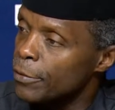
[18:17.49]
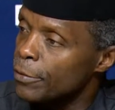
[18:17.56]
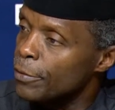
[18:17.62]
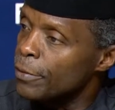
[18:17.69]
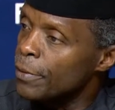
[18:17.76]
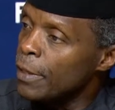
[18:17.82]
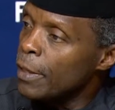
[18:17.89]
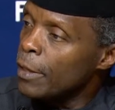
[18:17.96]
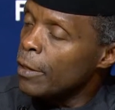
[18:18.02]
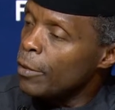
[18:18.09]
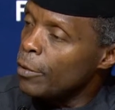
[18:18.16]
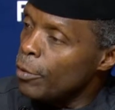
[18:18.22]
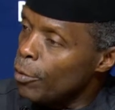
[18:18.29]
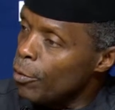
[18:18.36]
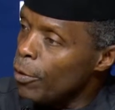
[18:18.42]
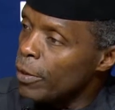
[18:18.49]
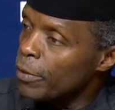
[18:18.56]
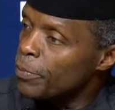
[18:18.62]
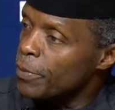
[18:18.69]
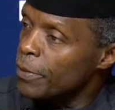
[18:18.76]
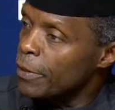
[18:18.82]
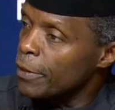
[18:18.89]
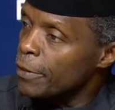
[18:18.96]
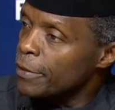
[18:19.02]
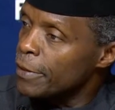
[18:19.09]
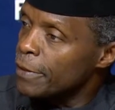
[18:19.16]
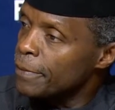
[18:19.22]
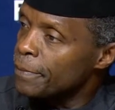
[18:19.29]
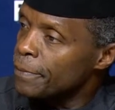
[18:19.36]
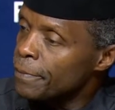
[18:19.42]
to low oil
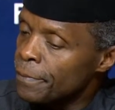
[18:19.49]
production,